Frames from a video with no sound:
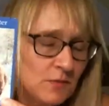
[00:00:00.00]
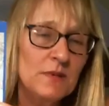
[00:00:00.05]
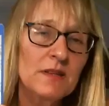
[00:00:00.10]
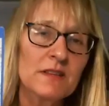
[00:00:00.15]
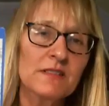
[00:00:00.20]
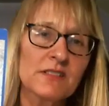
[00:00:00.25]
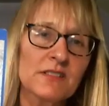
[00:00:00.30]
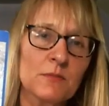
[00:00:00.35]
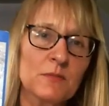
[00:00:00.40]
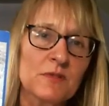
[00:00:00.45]
be that
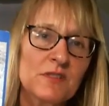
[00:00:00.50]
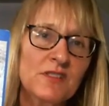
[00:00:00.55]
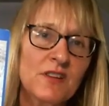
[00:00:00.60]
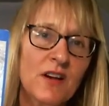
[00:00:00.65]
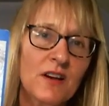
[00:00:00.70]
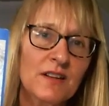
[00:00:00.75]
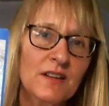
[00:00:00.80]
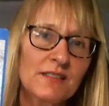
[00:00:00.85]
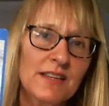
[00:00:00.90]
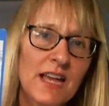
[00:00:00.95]
someone's
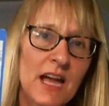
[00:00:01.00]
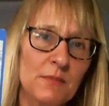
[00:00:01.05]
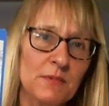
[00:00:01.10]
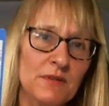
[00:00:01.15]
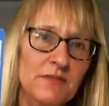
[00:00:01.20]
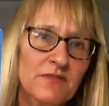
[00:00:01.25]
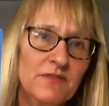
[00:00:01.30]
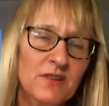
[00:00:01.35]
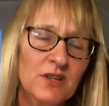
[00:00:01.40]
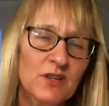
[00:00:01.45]
not as happy
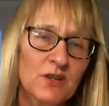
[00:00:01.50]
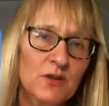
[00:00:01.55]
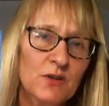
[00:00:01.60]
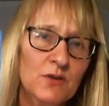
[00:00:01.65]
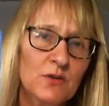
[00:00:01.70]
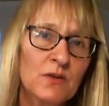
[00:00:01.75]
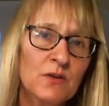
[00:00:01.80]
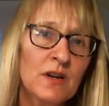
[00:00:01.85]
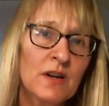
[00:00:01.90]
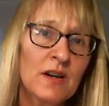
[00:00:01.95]
for
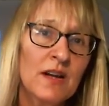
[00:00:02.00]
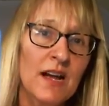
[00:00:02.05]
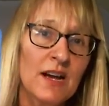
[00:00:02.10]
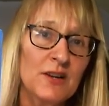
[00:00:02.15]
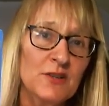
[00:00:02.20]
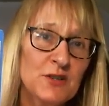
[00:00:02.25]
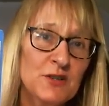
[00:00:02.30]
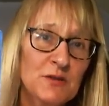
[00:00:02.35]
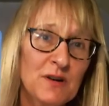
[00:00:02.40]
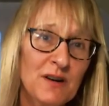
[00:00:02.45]
you
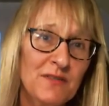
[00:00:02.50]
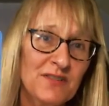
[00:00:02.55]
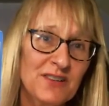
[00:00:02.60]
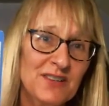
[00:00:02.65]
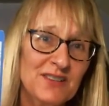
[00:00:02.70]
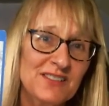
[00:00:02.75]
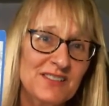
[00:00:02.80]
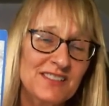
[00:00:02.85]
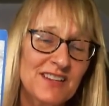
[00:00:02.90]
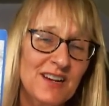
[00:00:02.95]
as you are for
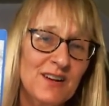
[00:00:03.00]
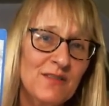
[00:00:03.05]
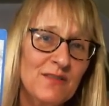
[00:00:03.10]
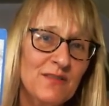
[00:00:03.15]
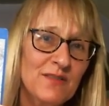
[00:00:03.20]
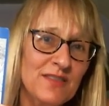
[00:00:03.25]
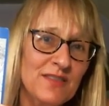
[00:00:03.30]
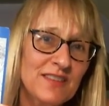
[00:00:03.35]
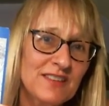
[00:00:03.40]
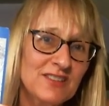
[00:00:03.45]
yourself
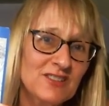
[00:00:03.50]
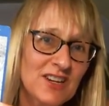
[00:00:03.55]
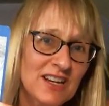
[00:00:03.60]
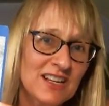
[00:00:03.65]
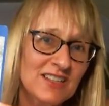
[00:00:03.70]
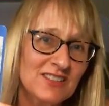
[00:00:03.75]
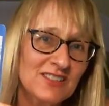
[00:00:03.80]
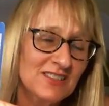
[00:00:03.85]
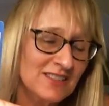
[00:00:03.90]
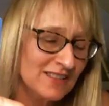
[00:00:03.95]
with the
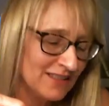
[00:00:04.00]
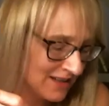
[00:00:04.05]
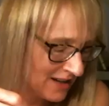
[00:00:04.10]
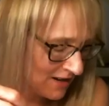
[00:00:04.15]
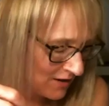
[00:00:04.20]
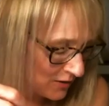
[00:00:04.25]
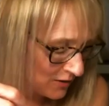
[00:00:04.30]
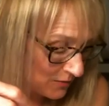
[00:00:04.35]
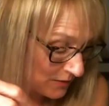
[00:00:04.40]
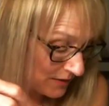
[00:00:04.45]
changes
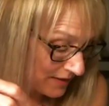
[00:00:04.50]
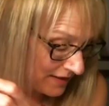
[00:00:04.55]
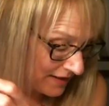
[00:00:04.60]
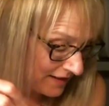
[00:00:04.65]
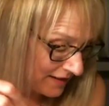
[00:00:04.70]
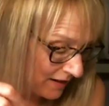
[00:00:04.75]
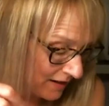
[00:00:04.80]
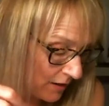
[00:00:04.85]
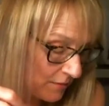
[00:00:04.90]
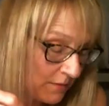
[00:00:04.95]
or with
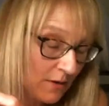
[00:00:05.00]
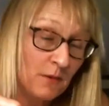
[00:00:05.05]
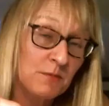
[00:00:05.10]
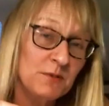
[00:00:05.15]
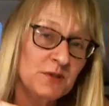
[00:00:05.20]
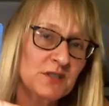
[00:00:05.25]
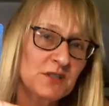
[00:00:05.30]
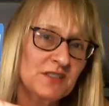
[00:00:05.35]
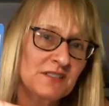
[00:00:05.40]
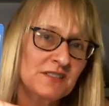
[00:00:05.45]
the uh,
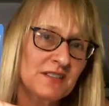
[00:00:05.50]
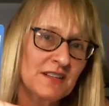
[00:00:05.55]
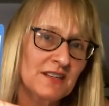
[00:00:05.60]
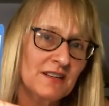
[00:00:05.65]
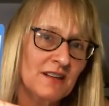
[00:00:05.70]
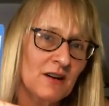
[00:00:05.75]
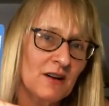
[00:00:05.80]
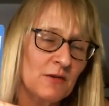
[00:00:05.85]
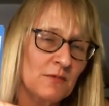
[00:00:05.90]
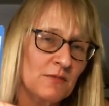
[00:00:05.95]
opportunities that
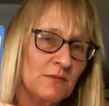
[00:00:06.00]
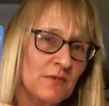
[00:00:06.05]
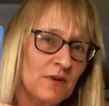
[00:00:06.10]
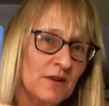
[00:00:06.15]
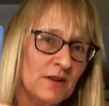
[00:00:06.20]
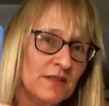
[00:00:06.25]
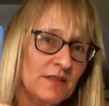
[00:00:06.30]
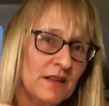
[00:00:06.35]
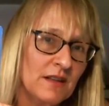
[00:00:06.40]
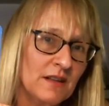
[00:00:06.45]
are
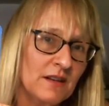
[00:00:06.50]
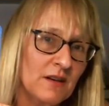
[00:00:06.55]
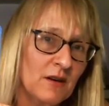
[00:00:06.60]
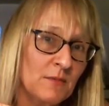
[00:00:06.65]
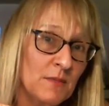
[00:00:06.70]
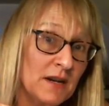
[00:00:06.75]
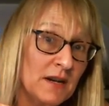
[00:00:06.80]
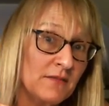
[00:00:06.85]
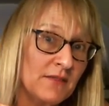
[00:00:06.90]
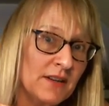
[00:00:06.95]
that are
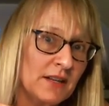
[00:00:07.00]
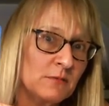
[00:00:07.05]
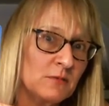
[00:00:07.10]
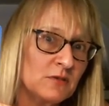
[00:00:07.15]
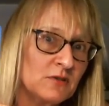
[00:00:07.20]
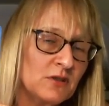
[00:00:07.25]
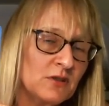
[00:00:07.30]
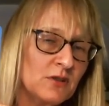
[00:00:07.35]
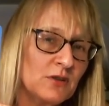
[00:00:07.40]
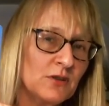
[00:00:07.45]
made available
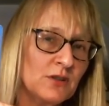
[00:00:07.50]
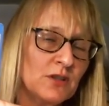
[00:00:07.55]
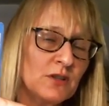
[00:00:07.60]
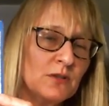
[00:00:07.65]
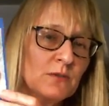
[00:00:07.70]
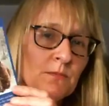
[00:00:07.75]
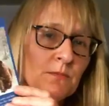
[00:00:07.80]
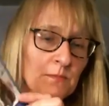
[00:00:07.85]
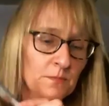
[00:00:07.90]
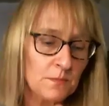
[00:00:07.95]
to
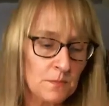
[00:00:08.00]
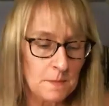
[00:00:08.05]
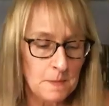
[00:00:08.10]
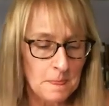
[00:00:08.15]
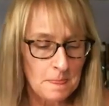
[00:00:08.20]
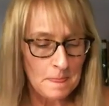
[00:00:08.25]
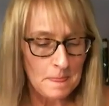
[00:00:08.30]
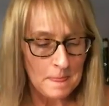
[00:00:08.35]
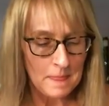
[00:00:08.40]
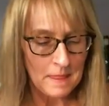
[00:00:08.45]
you.
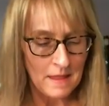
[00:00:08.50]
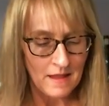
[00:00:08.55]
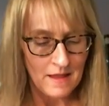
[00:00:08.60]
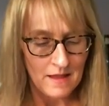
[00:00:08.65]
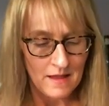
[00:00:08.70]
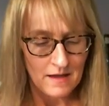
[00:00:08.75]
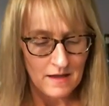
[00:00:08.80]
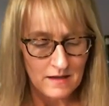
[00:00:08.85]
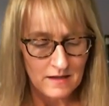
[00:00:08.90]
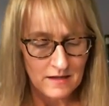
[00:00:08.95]

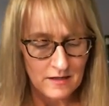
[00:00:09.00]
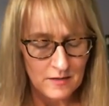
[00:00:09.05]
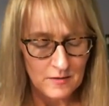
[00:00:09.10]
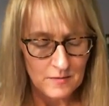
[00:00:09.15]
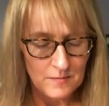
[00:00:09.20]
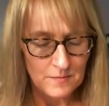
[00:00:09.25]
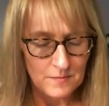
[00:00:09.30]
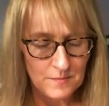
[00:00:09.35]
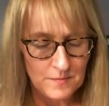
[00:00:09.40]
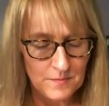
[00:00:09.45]

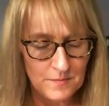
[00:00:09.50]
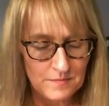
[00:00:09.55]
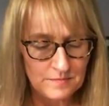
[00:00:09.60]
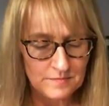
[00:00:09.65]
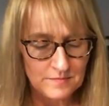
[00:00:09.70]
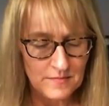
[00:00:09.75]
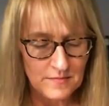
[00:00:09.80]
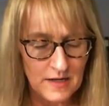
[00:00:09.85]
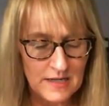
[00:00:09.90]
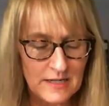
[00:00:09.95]
Um,
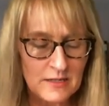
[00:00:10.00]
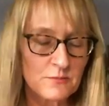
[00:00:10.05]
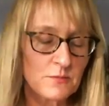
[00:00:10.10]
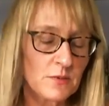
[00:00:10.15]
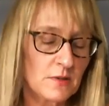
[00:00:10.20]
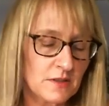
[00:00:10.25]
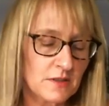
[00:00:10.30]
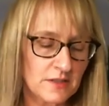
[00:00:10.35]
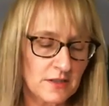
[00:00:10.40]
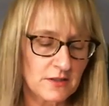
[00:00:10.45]
I'm going to
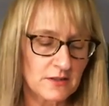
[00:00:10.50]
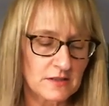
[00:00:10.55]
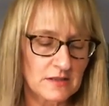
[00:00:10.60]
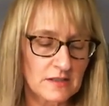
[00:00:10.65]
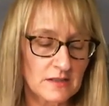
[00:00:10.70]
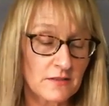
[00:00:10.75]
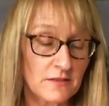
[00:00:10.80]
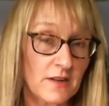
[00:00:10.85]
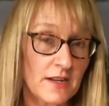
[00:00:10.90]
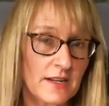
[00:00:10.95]
pull another
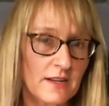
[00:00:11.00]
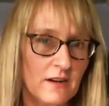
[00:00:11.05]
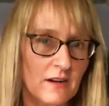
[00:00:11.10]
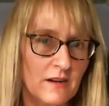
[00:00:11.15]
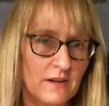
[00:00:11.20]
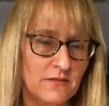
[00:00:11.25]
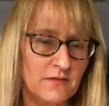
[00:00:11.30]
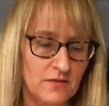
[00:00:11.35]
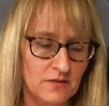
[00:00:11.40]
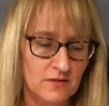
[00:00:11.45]
clarifying
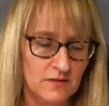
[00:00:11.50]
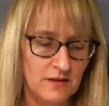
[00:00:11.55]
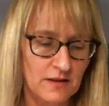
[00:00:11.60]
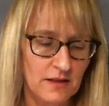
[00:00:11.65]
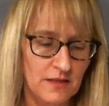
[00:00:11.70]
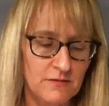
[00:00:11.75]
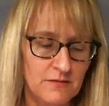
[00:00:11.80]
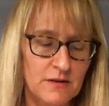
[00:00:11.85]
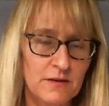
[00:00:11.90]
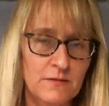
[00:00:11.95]
card for
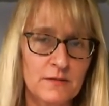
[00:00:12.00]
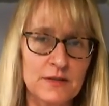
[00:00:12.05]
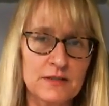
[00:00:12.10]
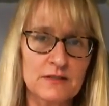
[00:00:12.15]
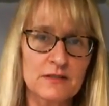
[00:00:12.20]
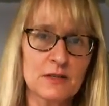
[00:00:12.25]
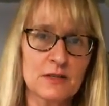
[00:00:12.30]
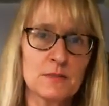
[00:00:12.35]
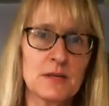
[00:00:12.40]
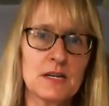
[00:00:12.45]
that Three of Winter
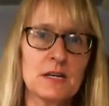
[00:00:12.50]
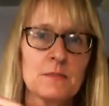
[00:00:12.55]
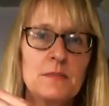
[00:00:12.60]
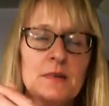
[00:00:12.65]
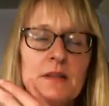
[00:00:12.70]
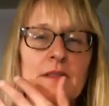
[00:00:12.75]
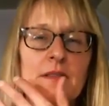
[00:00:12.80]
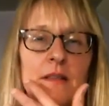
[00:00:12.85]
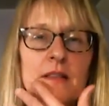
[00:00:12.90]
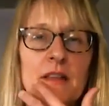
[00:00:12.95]
in a minute,
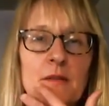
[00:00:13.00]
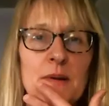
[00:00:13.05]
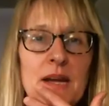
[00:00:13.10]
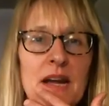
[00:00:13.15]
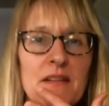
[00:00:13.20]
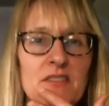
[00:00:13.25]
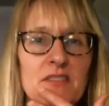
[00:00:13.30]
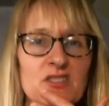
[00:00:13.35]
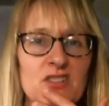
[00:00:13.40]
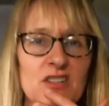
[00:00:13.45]
but then we
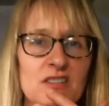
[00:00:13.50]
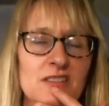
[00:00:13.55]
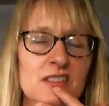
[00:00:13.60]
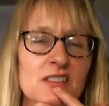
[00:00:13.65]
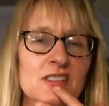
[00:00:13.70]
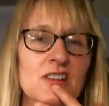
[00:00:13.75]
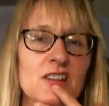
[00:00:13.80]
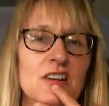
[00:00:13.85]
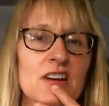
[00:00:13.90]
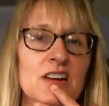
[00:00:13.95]
have the Justice
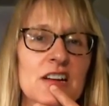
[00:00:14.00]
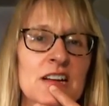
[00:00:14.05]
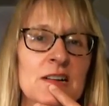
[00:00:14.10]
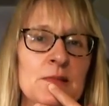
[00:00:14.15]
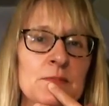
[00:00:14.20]
card.